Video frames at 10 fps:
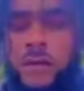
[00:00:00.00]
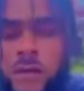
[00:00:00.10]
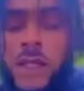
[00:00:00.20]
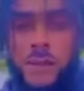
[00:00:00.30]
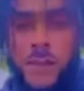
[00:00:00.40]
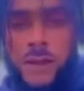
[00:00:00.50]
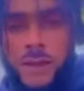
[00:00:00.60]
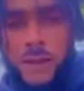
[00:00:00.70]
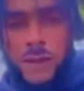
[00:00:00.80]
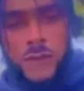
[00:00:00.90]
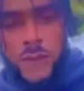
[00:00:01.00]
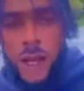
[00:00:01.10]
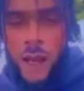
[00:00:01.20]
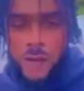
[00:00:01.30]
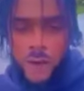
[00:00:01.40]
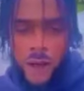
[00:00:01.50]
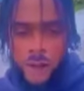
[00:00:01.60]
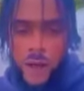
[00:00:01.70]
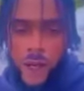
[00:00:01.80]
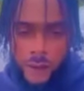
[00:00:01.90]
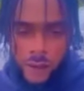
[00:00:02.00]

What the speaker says: This message is to Ivan, right?